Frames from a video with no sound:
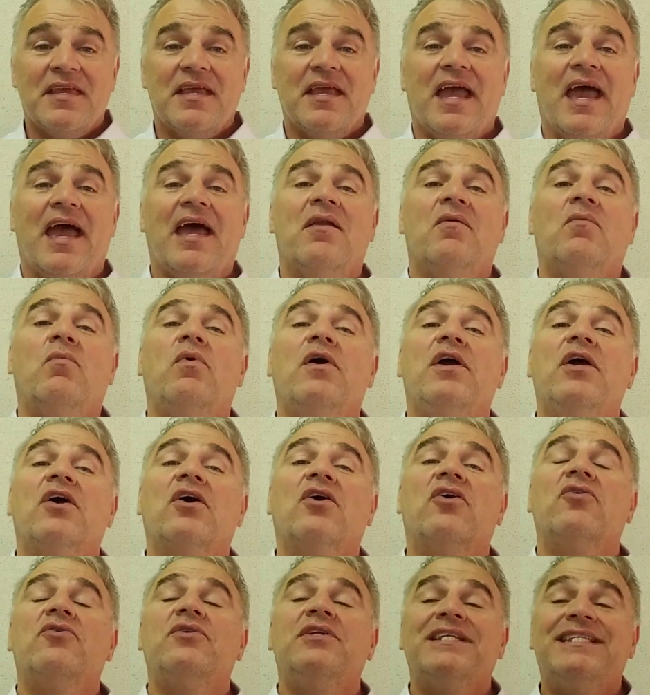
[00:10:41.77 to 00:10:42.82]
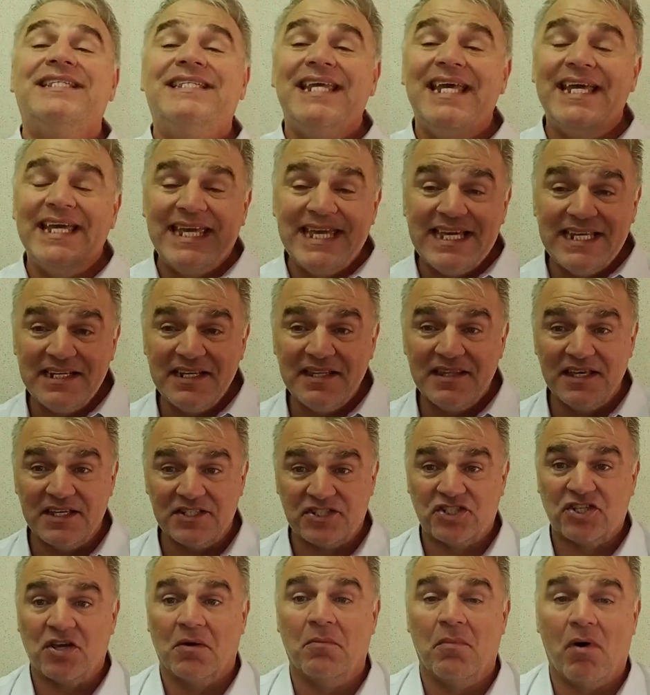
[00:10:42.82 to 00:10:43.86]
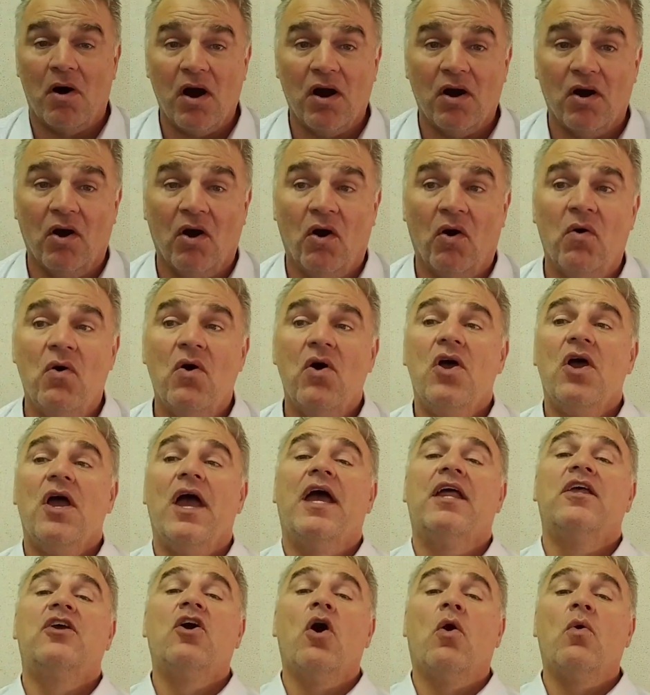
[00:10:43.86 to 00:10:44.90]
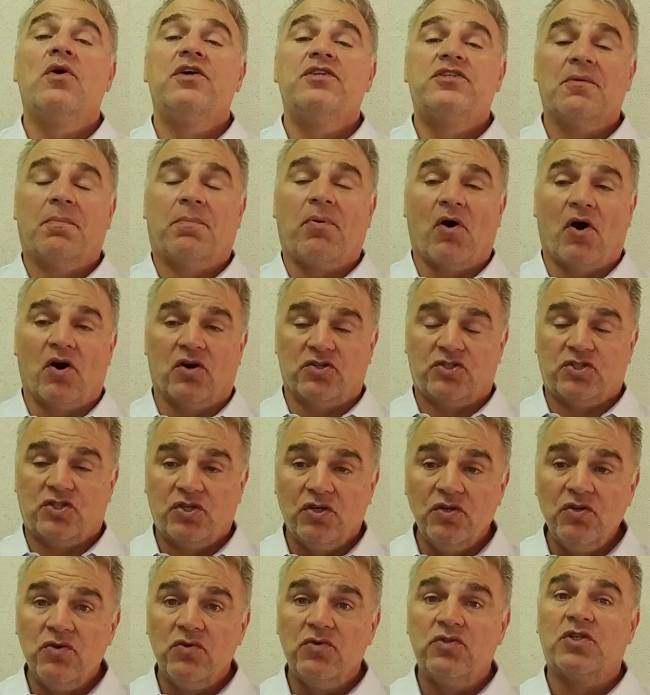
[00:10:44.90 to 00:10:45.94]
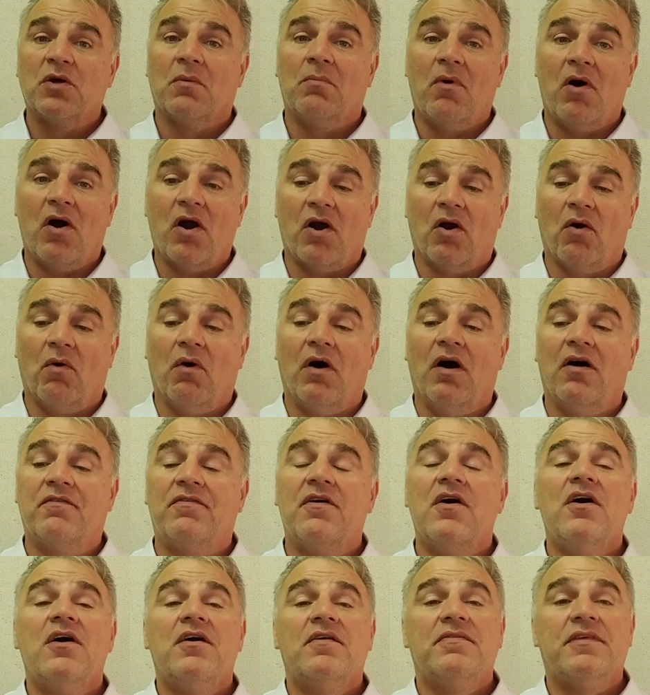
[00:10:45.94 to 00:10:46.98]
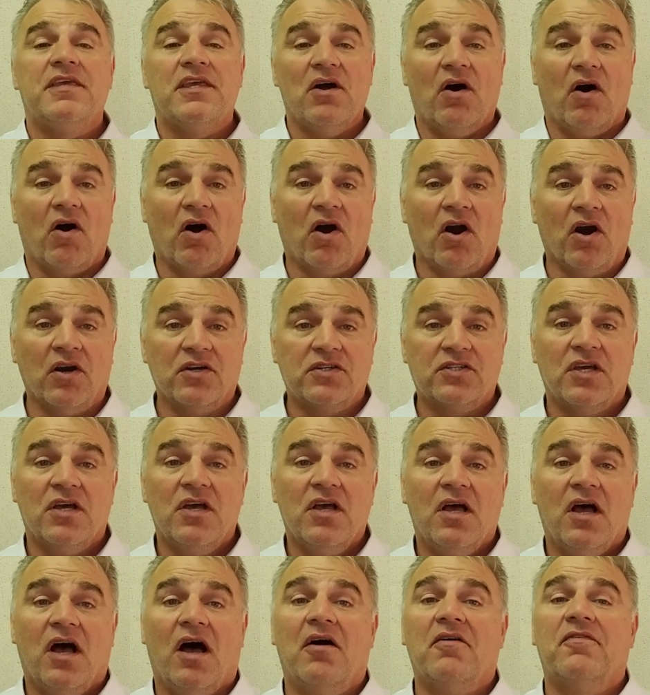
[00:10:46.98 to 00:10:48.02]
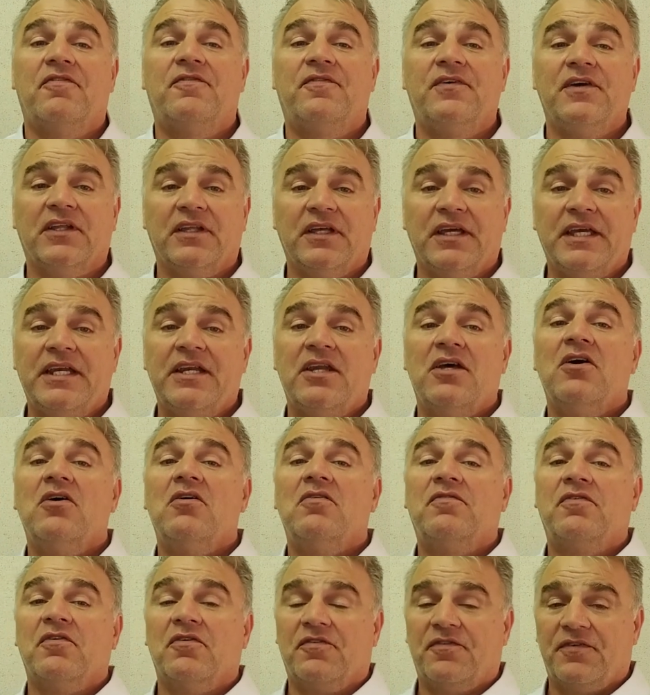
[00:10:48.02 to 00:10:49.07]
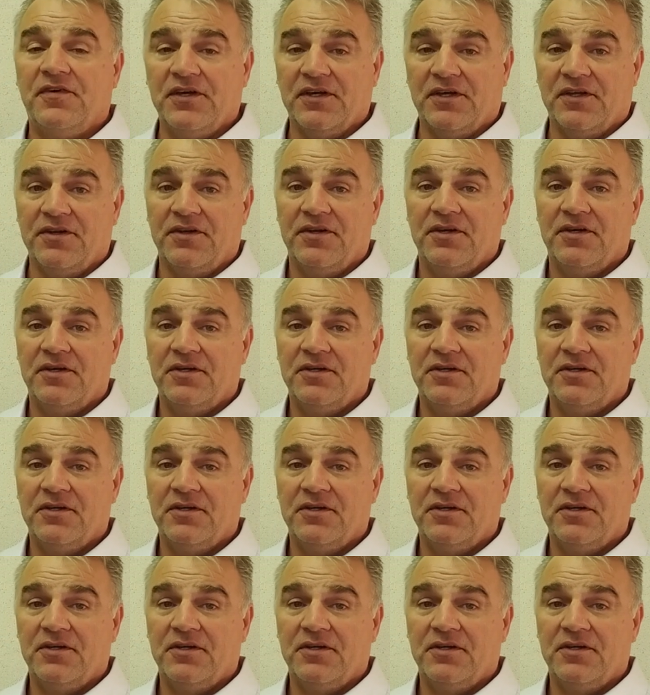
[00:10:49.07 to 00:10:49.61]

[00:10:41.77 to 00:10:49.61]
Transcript: And we are going to dig into this tomorrow and go into part 2 tomorrow of the art of feeling fulfilled.